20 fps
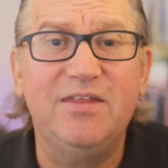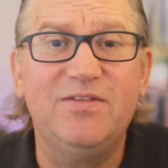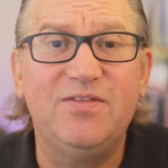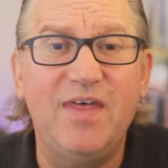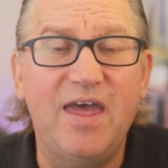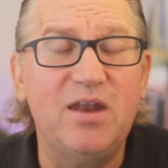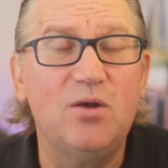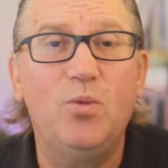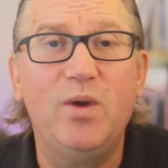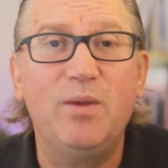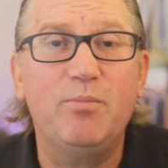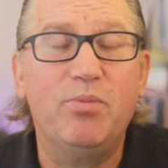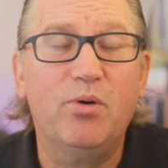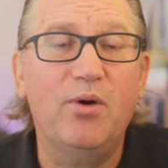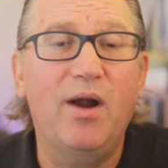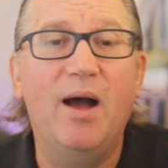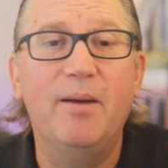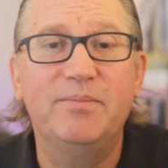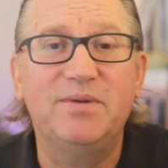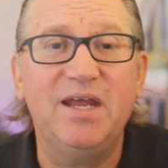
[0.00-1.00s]
we
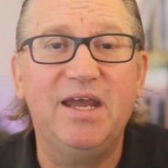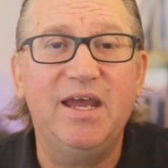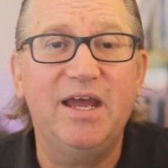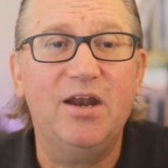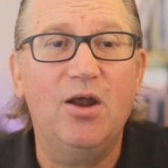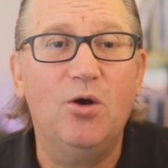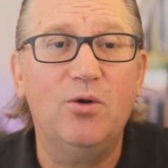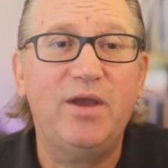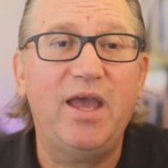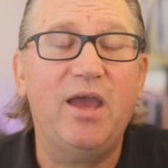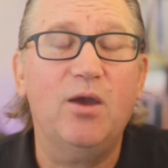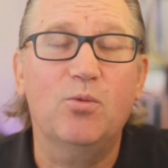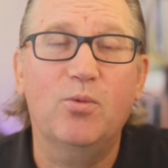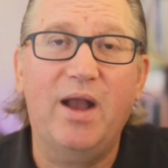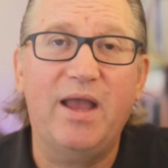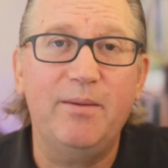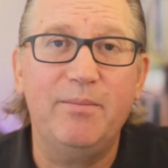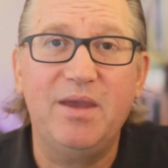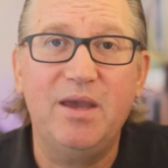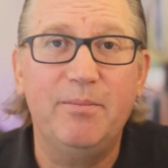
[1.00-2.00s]
prompt it, okay,
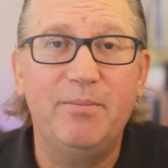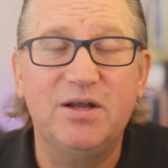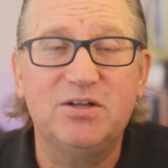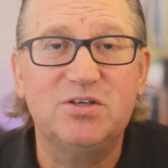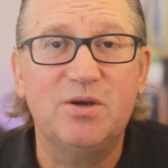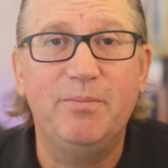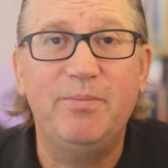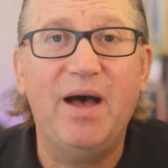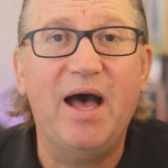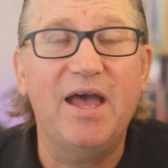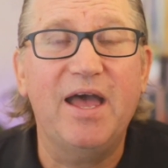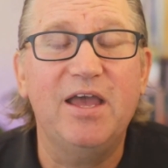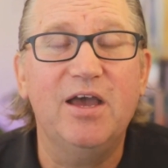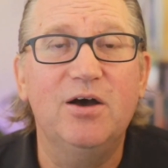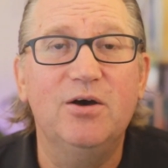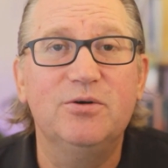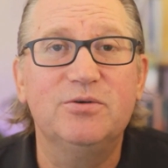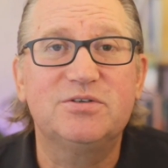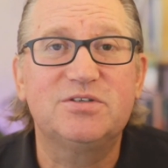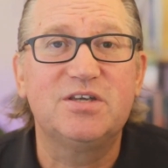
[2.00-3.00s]
write me a bunch of
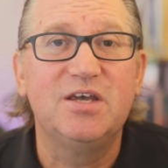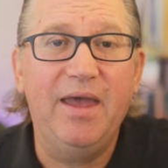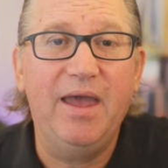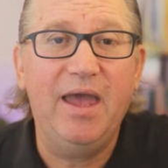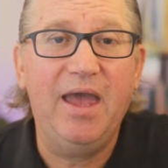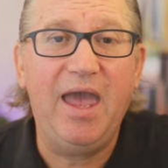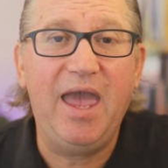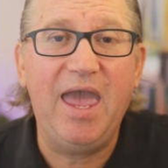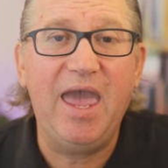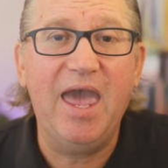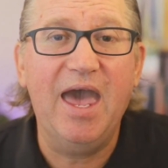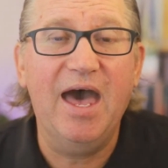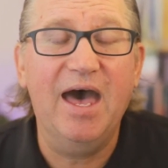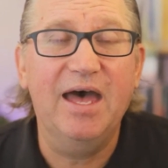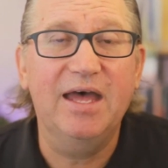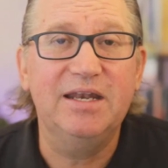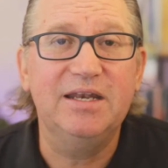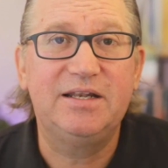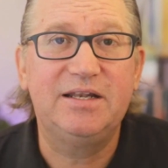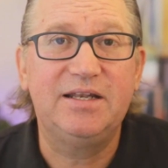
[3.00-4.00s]
bios,
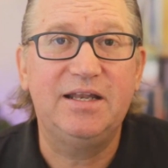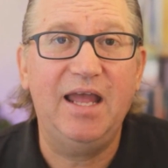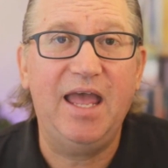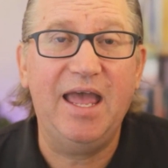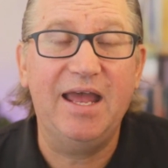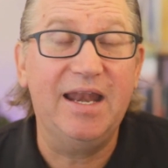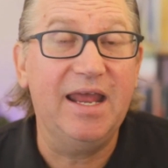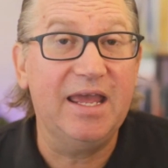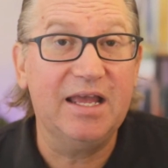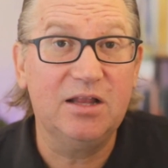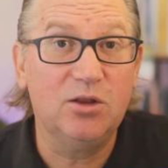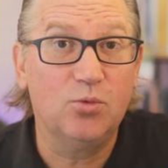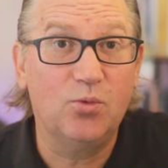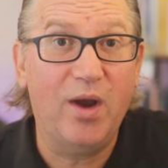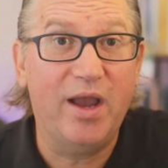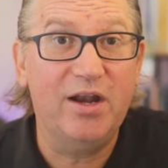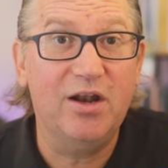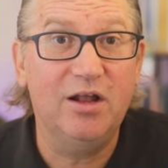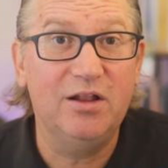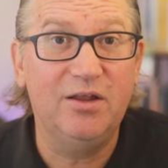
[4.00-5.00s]
and it'll
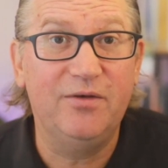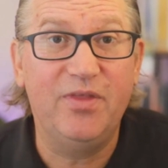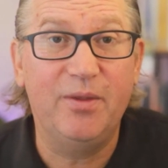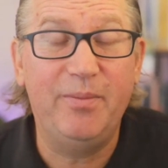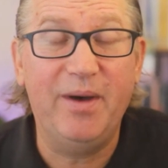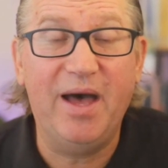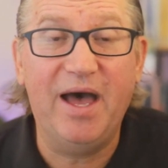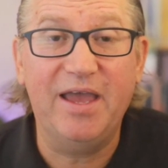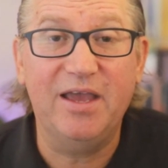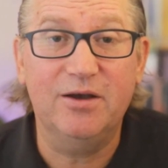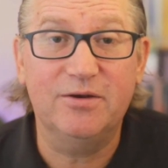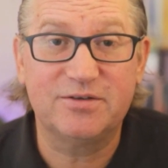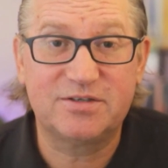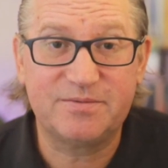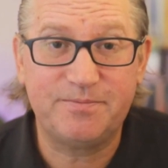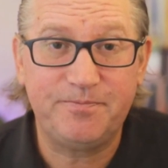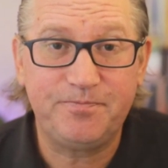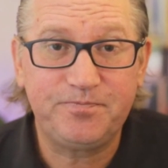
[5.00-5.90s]
write all of the bios.